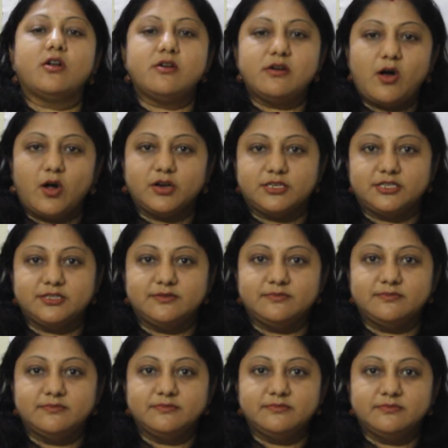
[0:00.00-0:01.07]
not.
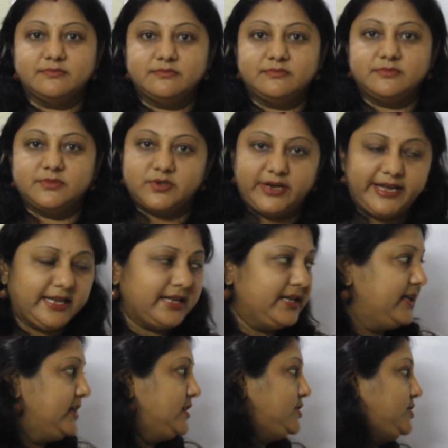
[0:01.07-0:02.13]
Right?
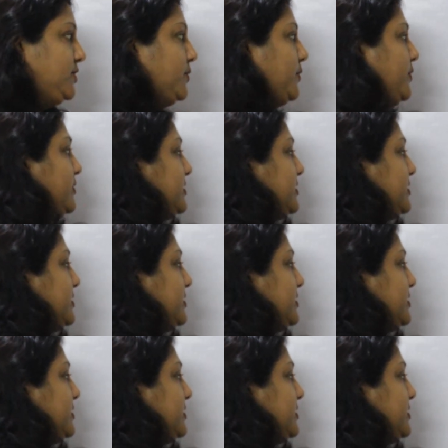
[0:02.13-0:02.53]
So,